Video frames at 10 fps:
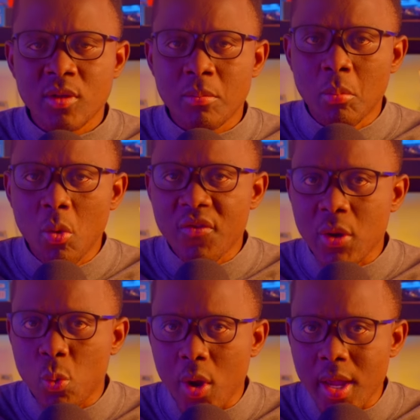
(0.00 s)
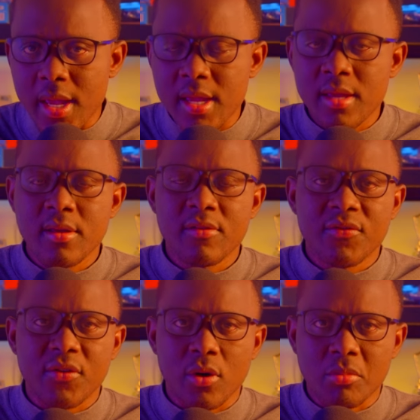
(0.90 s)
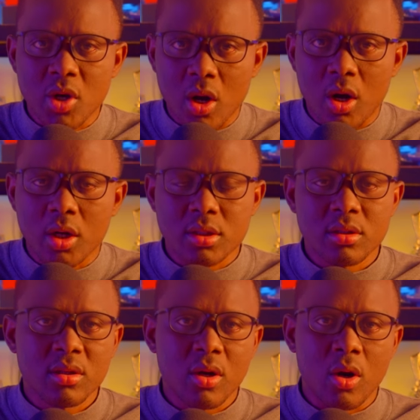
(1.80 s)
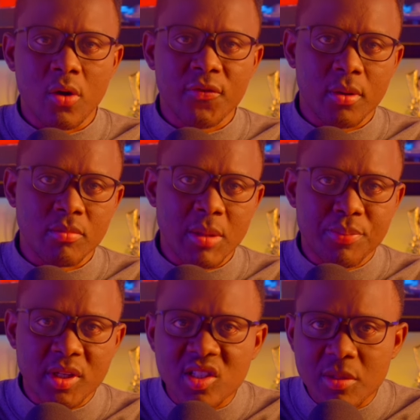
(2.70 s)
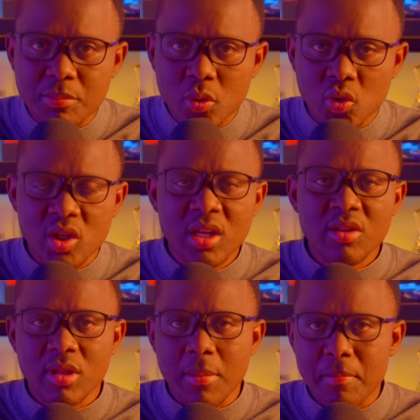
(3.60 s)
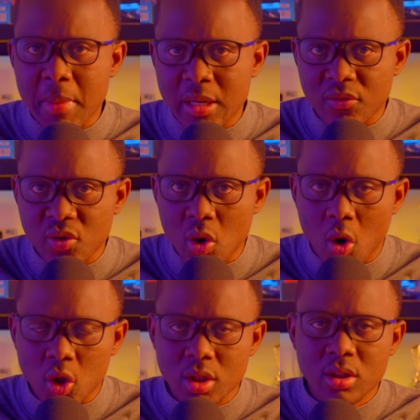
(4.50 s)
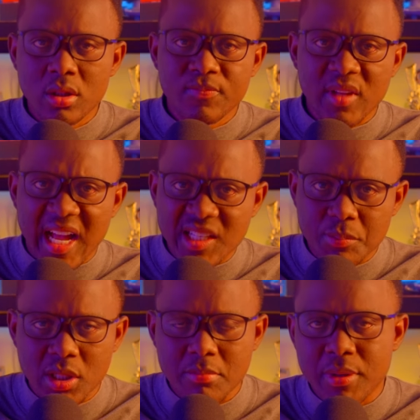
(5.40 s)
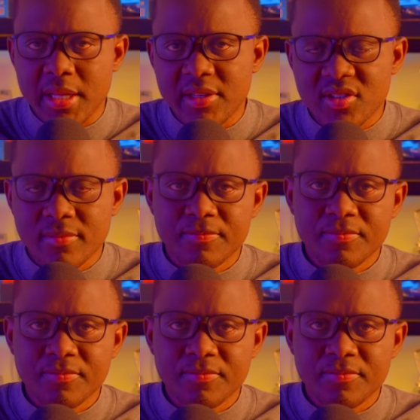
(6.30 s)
move away from God or from the principles the man of God has put in place.